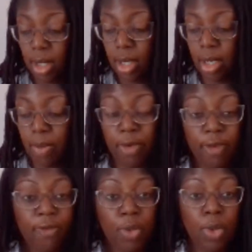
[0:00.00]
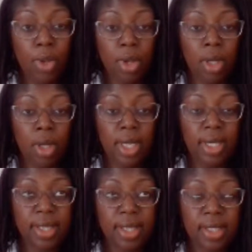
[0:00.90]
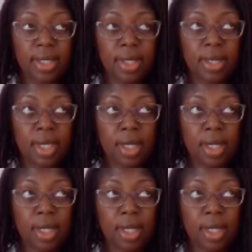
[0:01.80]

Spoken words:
Number 4 is